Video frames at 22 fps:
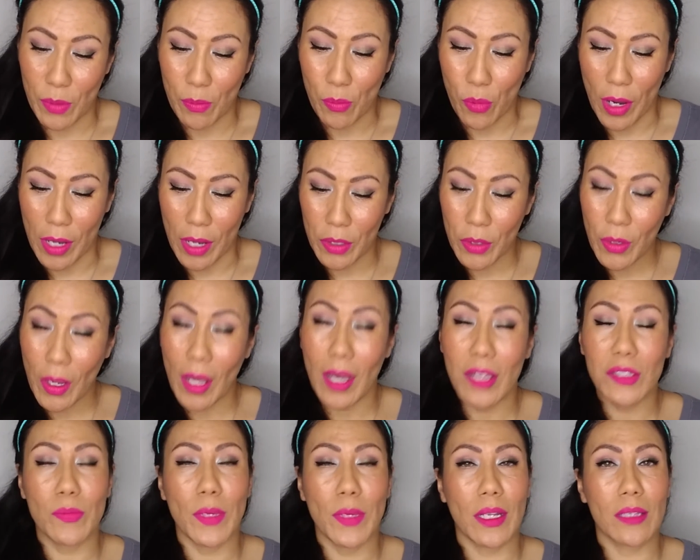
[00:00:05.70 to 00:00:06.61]
for a brand new
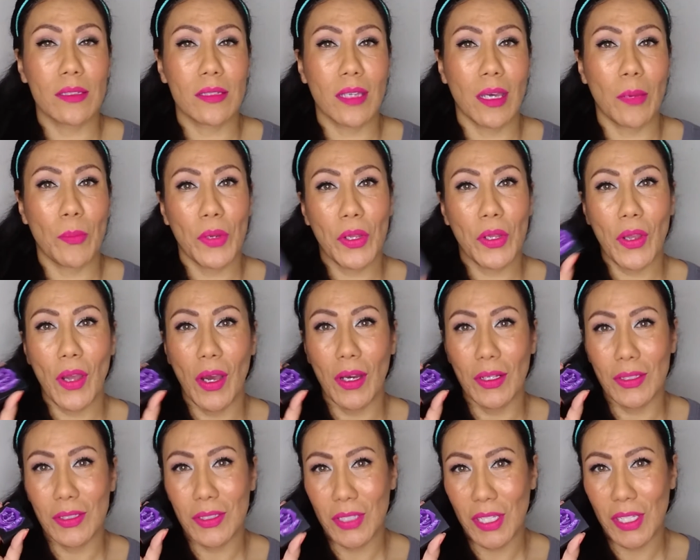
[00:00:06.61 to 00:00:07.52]
cosmetics company
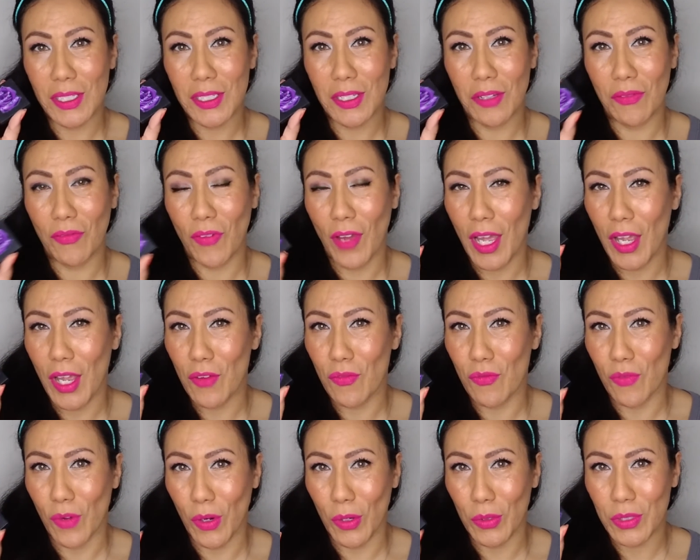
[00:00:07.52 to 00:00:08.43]
called
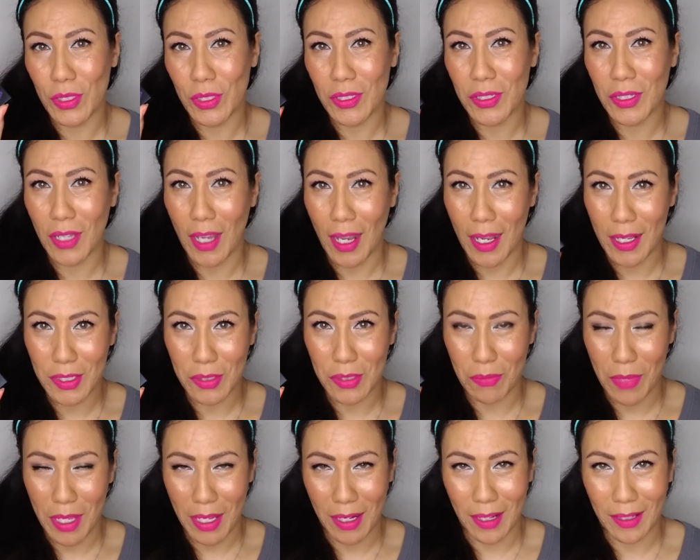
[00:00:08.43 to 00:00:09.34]
65 Roses
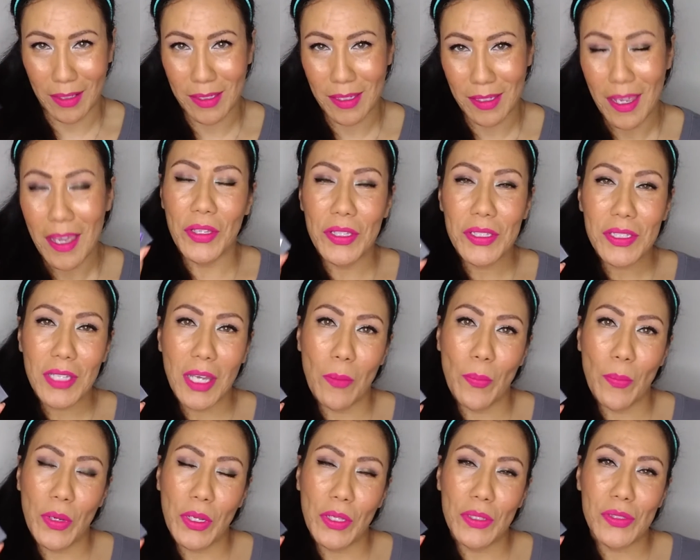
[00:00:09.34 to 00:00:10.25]
Cosmetics. This
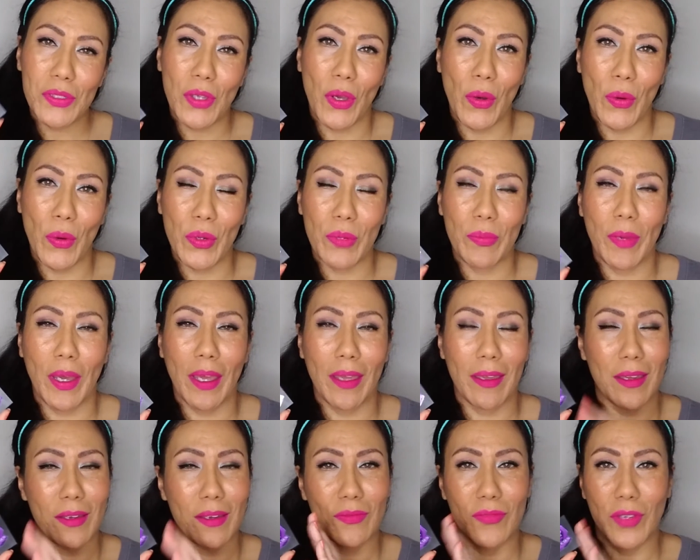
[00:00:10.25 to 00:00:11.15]
company is owned
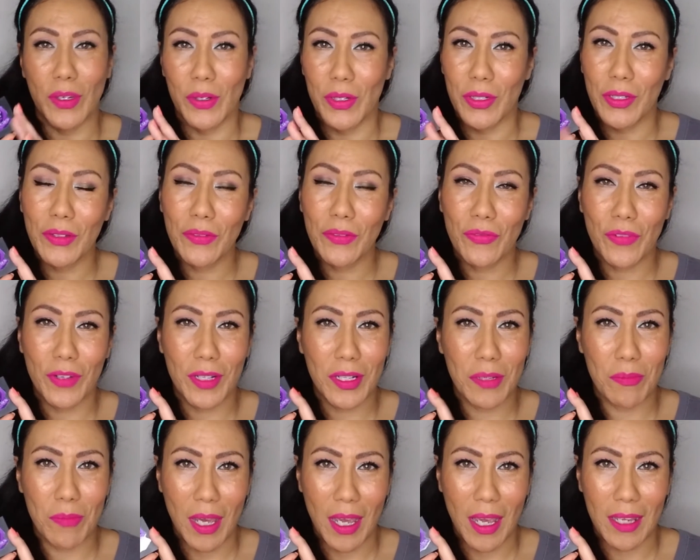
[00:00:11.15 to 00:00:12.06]
by a very good
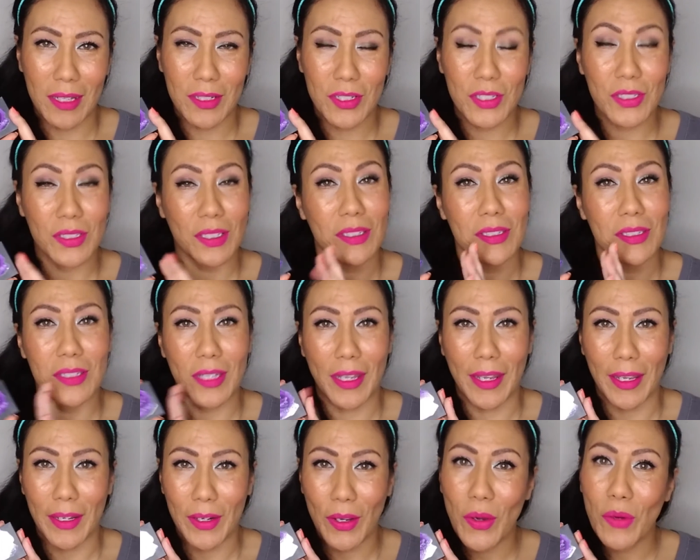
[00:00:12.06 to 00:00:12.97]
friend of mine. She's a
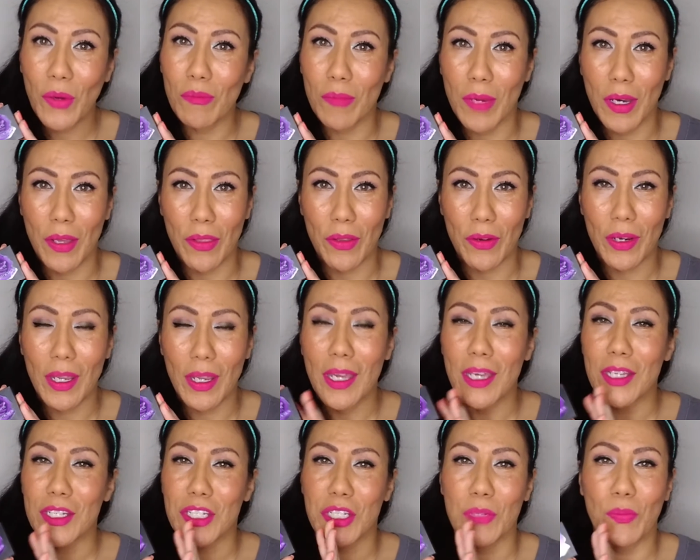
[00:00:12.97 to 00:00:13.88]
stay-at-home mother.
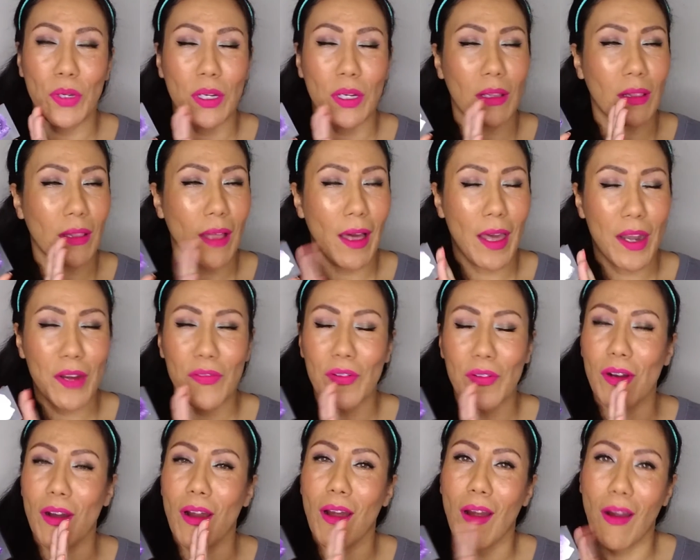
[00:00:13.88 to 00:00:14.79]
She put a lot
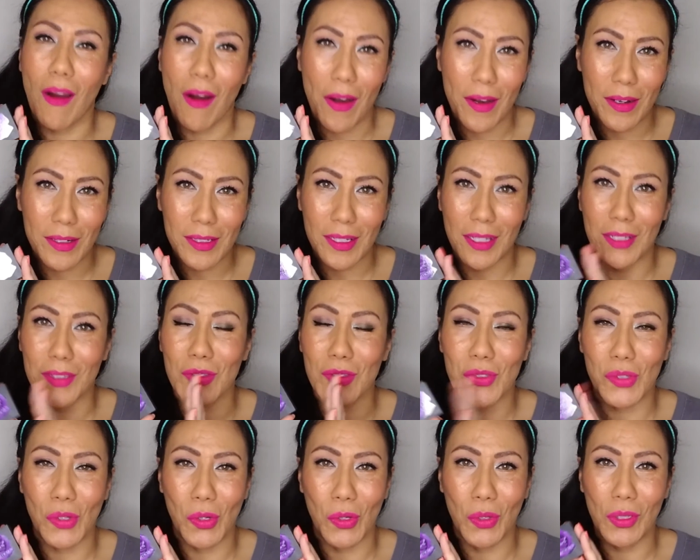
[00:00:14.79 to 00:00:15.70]
of her heart and
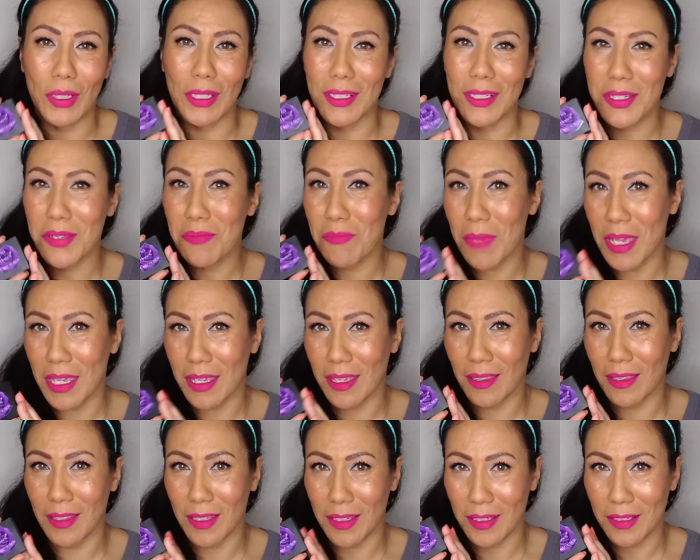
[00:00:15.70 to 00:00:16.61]
soul into
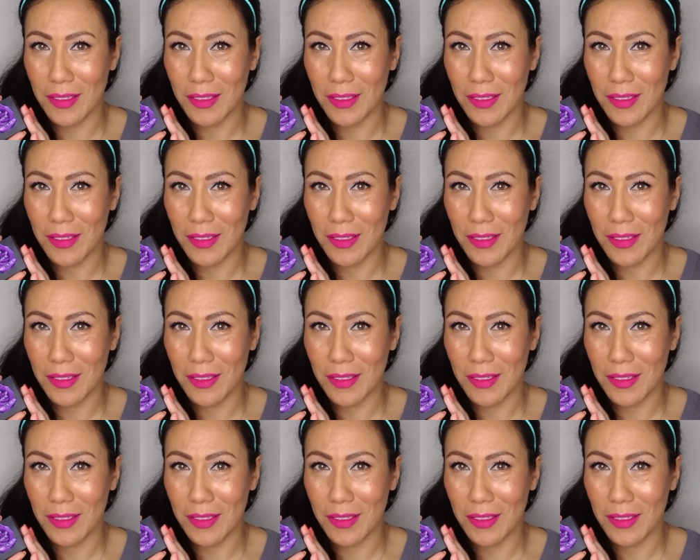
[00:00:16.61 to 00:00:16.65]
making